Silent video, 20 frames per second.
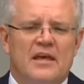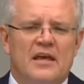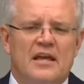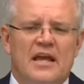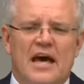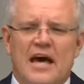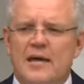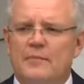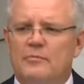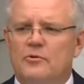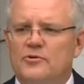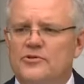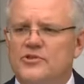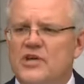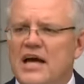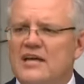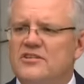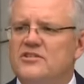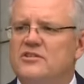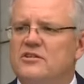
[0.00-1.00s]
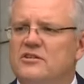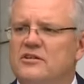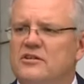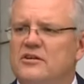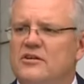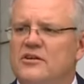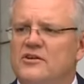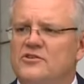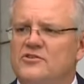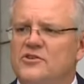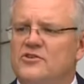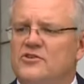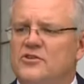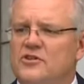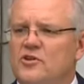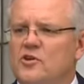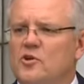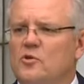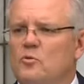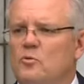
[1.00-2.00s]
enables us to
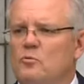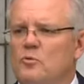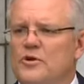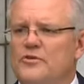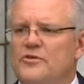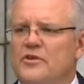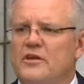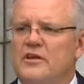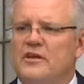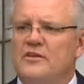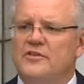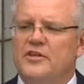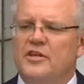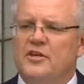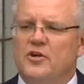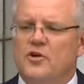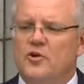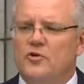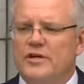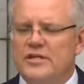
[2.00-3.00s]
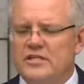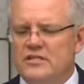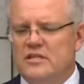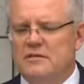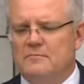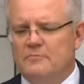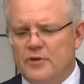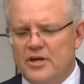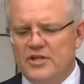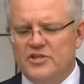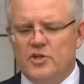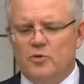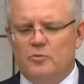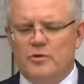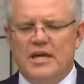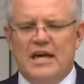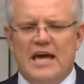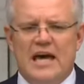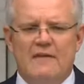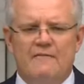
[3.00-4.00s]
deal with the increasing pressure
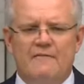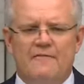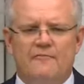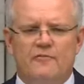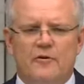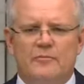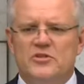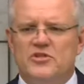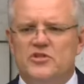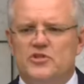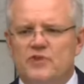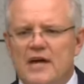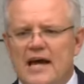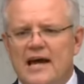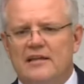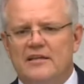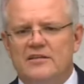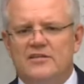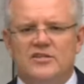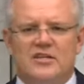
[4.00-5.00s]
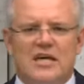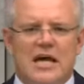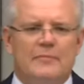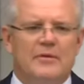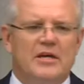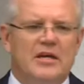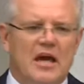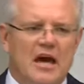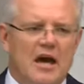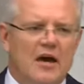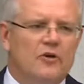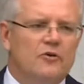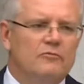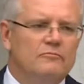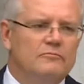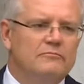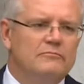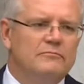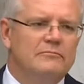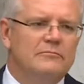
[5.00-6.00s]
we have from Australians coming
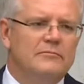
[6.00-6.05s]
home.